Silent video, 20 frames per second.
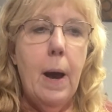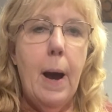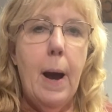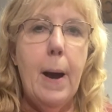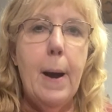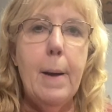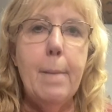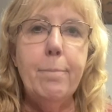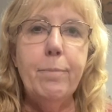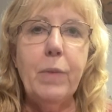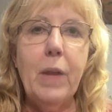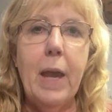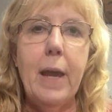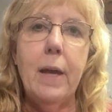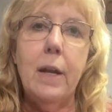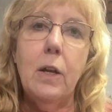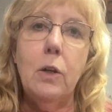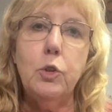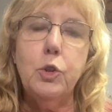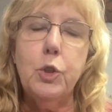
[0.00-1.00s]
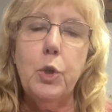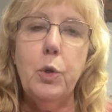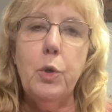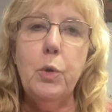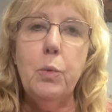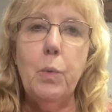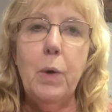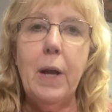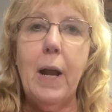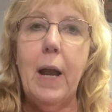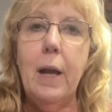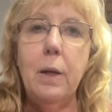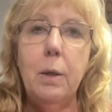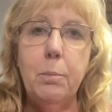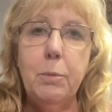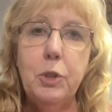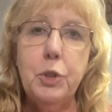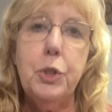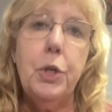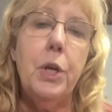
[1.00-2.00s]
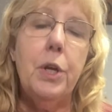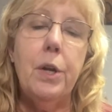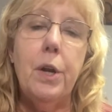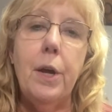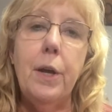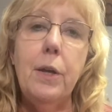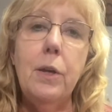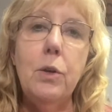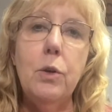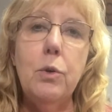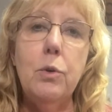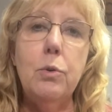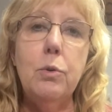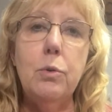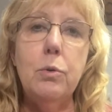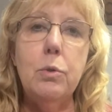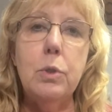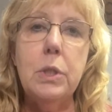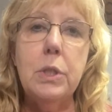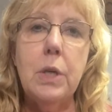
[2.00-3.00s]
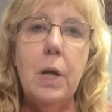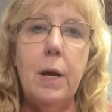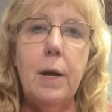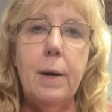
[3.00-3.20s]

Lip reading: And I'll show you what kind of machine I use,